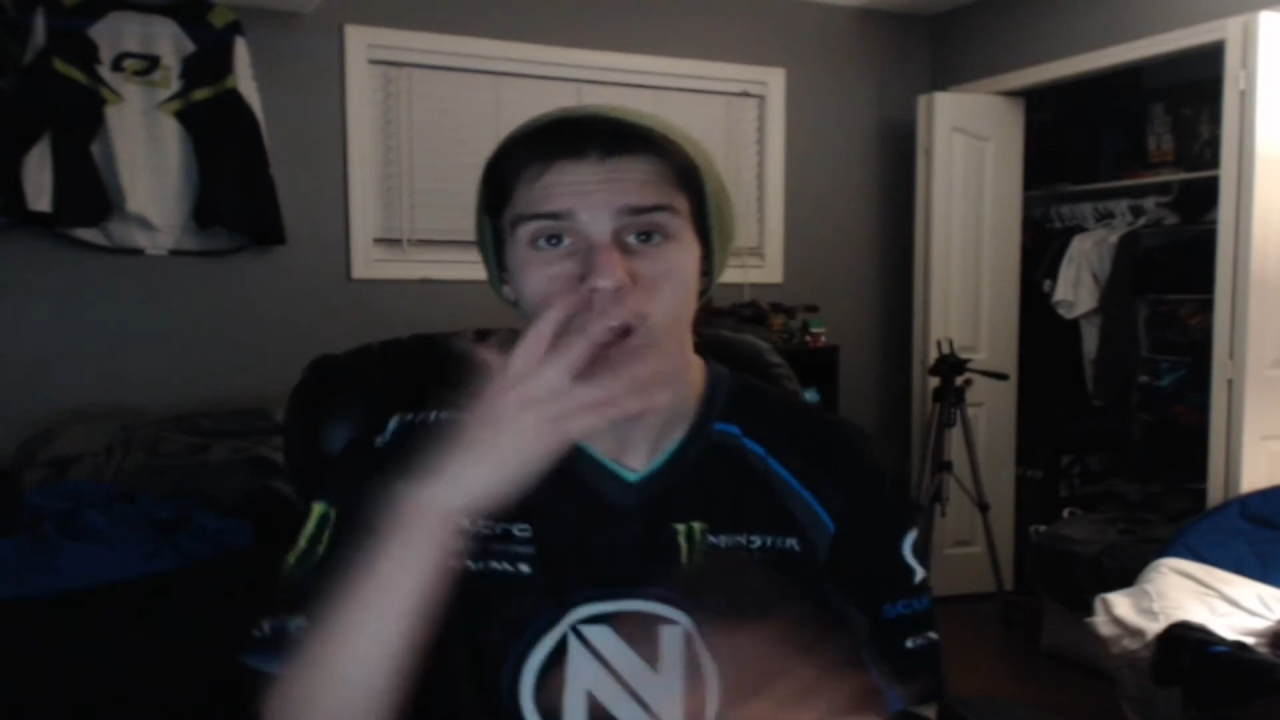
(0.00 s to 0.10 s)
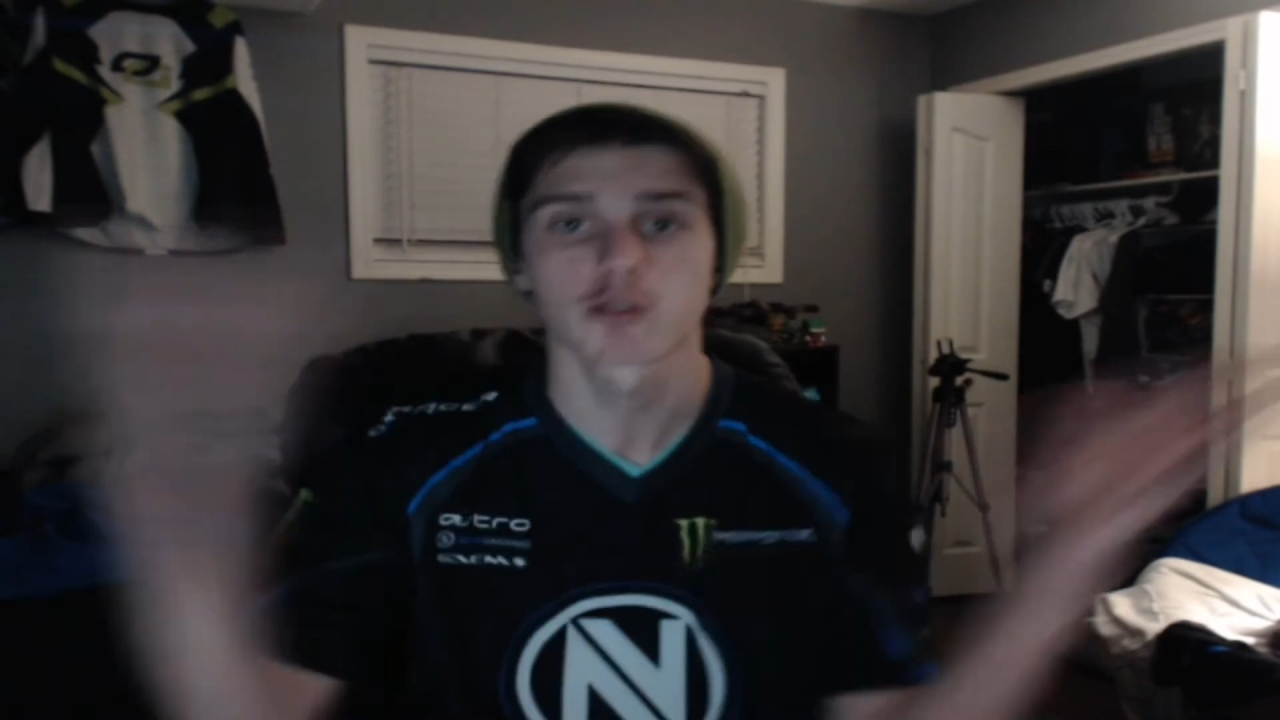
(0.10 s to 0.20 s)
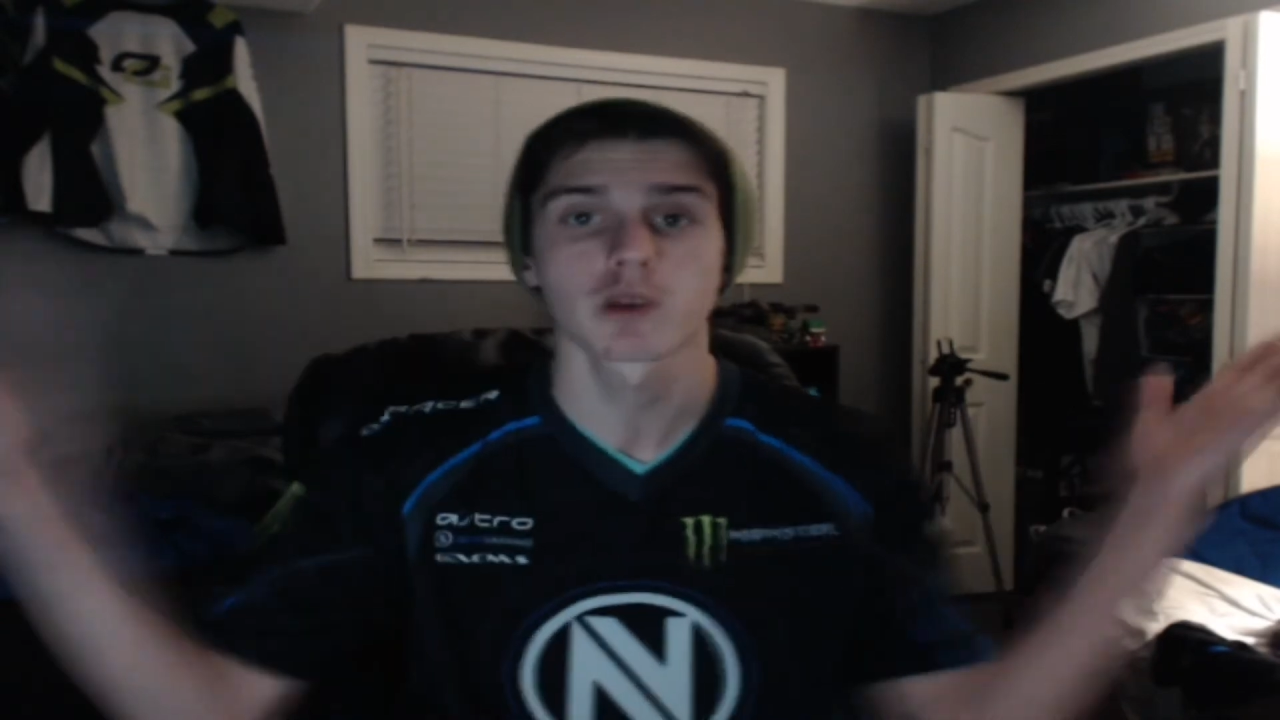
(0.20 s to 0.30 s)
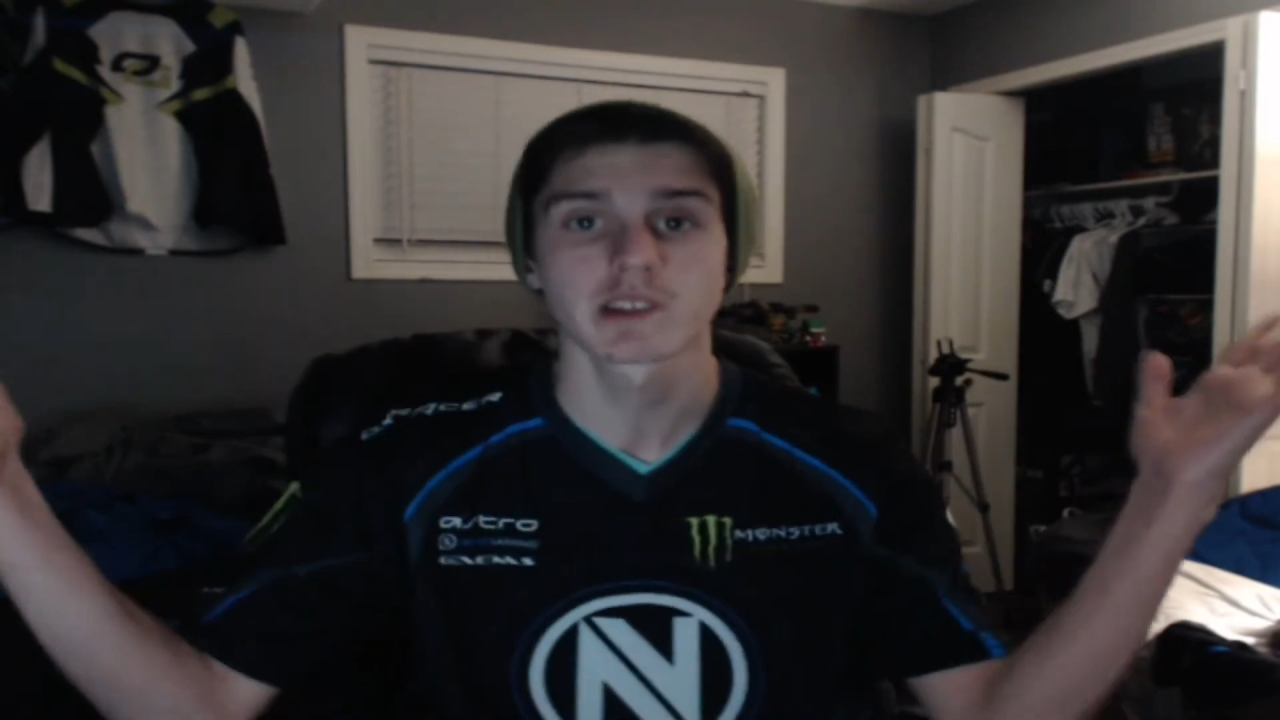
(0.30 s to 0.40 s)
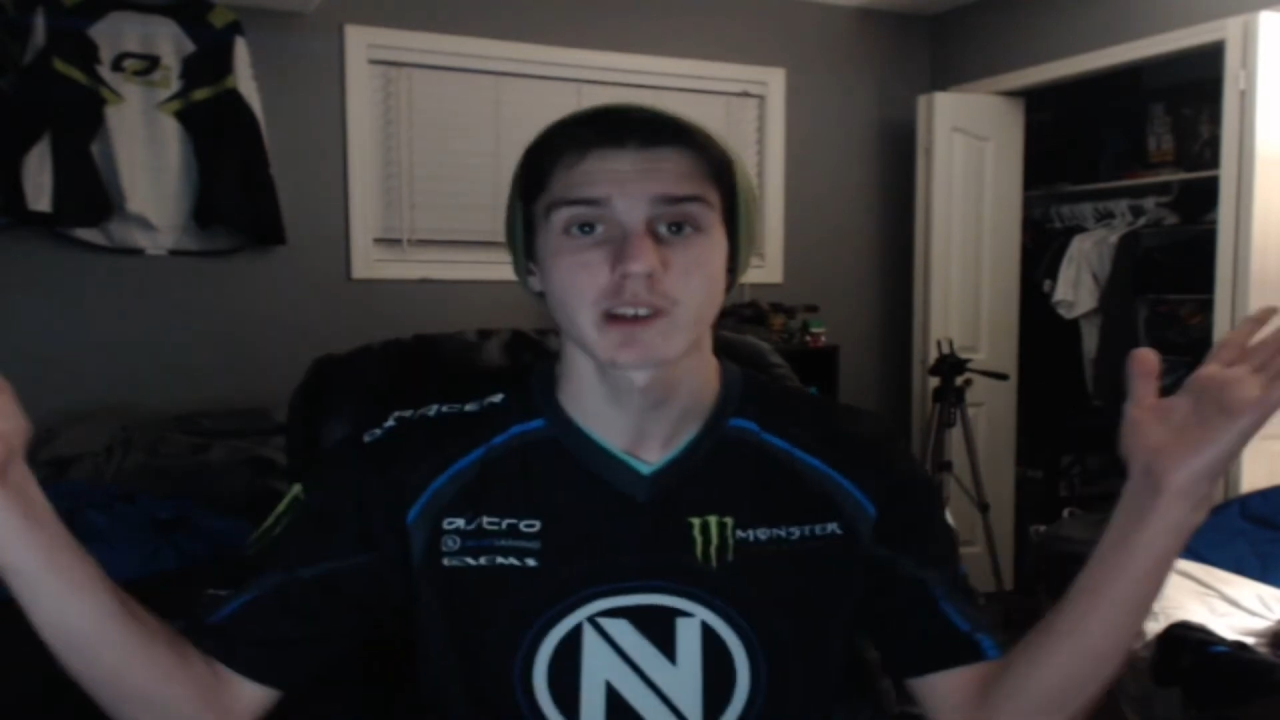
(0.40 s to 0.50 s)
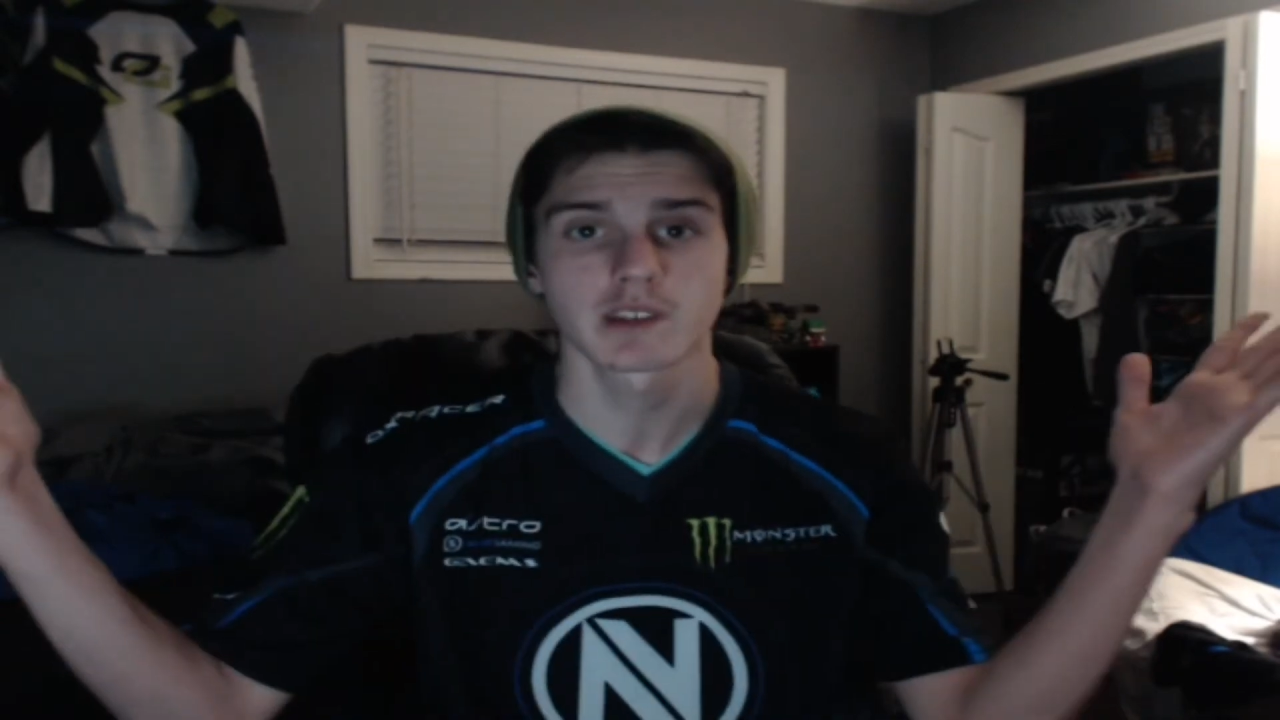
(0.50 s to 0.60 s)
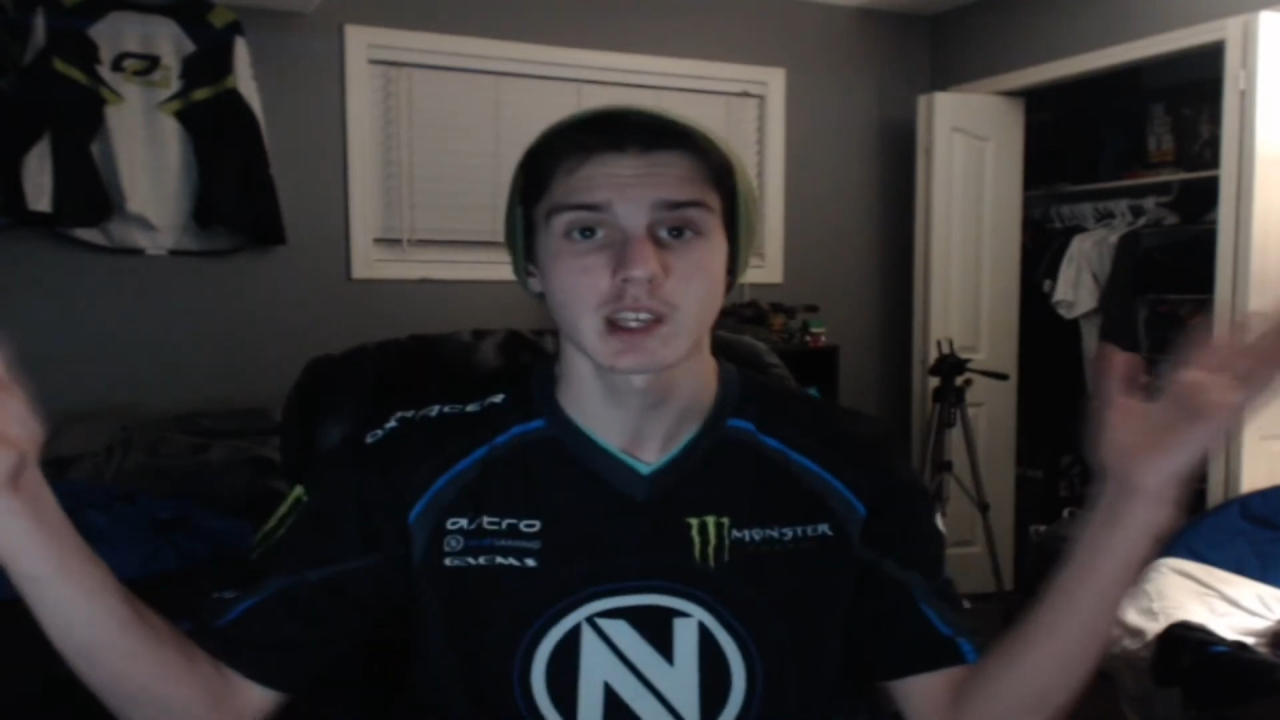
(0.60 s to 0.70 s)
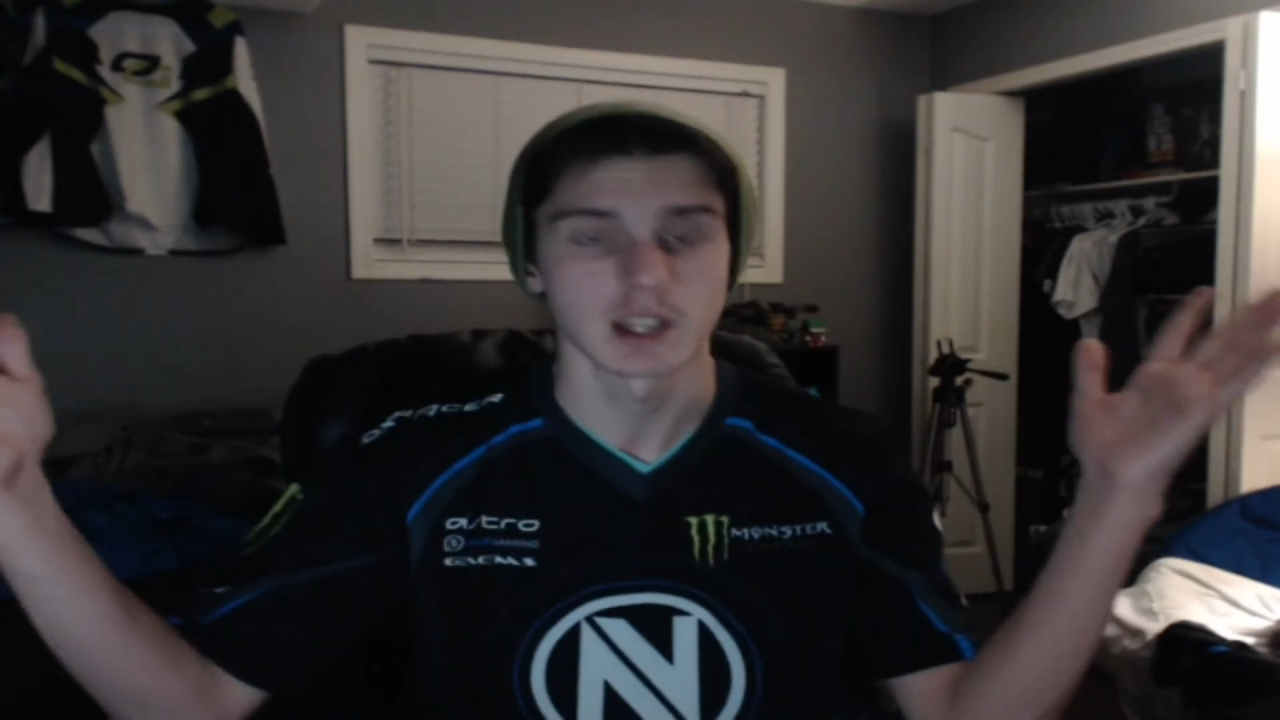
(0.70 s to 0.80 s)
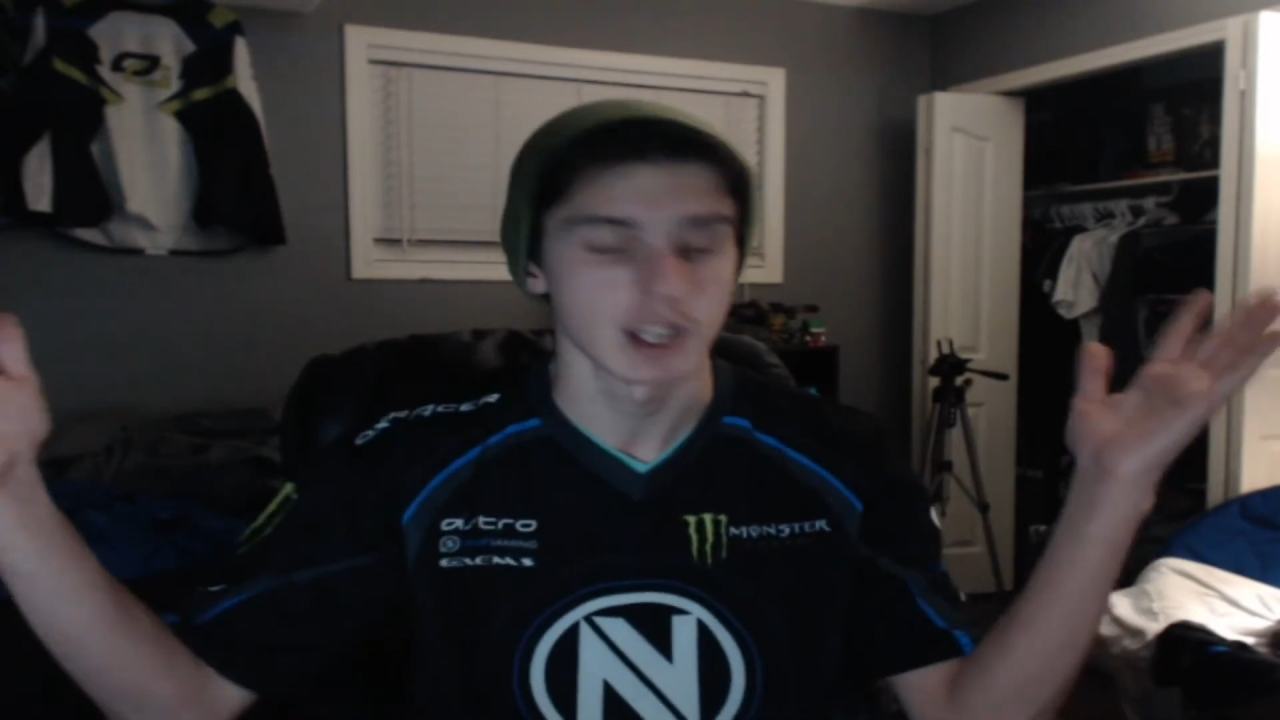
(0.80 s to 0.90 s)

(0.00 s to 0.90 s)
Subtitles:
2017.